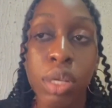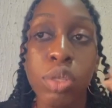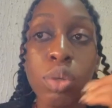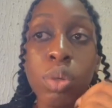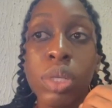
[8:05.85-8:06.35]

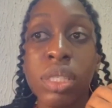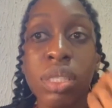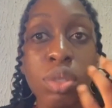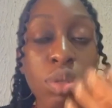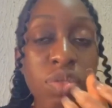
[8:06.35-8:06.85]
So it
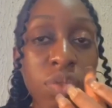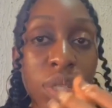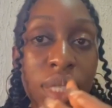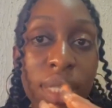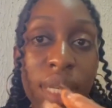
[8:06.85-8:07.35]
is useful
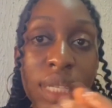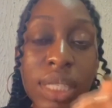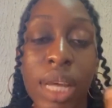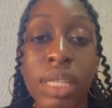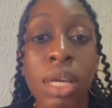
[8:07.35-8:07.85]
in this case.
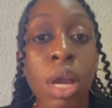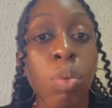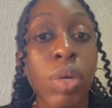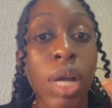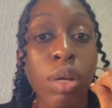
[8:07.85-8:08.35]
Then
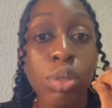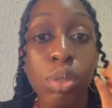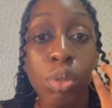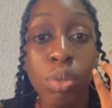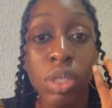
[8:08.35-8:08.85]
we can also
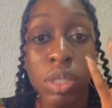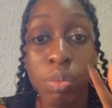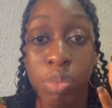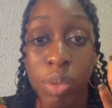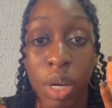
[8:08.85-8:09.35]
do the
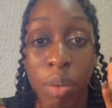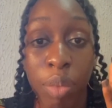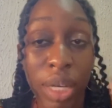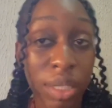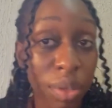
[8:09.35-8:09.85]

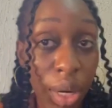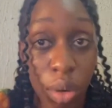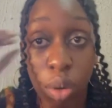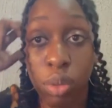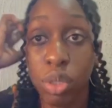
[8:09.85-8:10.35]
bacterial
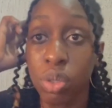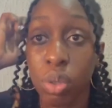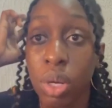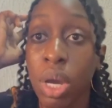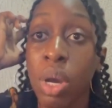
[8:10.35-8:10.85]

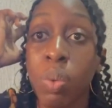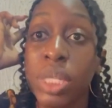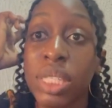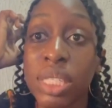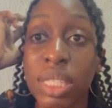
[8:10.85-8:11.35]
culture,
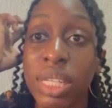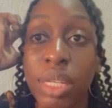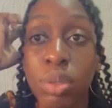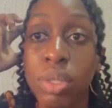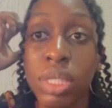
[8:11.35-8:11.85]
which is
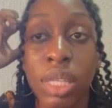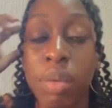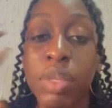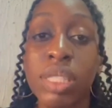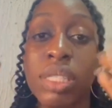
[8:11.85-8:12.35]
needed to
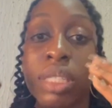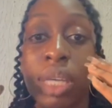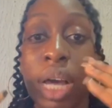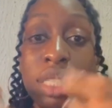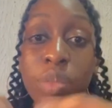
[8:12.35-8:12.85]
determine the
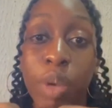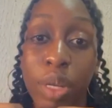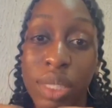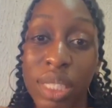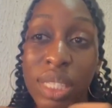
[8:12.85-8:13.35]

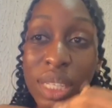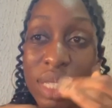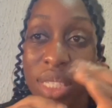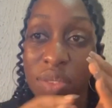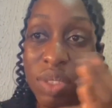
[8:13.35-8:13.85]
antibiotic
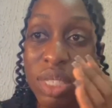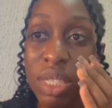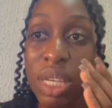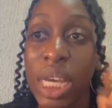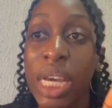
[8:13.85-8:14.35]
sensitivity,